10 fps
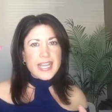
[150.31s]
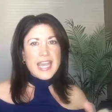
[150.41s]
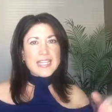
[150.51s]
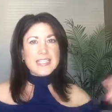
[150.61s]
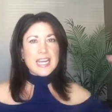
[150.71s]

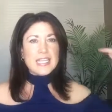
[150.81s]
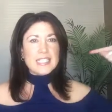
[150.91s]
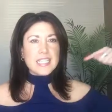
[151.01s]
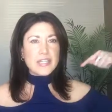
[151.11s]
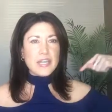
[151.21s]
And it's kind of
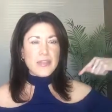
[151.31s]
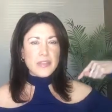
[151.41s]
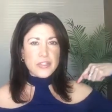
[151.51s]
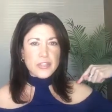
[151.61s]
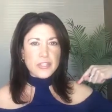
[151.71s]
like you got
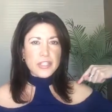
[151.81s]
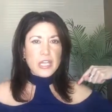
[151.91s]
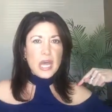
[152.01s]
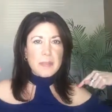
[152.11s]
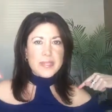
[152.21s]
the good
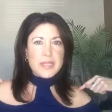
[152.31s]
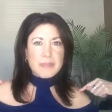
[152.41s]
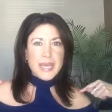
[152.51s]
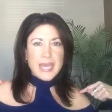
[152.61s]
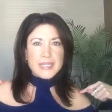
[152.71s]
cop and the
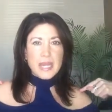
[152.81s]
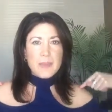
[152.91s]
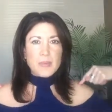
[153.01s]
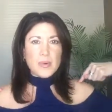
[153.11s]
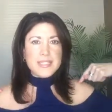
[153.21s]
bad
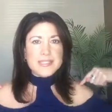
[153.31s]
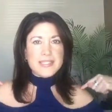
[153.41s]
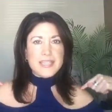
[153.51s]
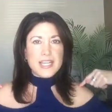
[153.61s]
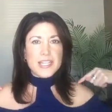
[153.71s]
cop, one
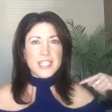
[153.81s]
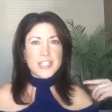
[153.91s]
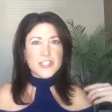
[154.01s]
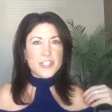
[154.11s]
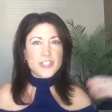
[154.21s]
sitting on
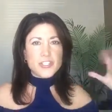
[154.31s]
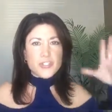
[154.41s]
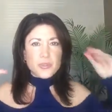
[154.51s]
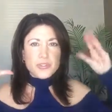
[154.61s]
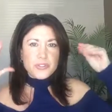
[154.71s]
each
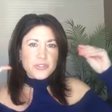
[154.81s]
shoulder,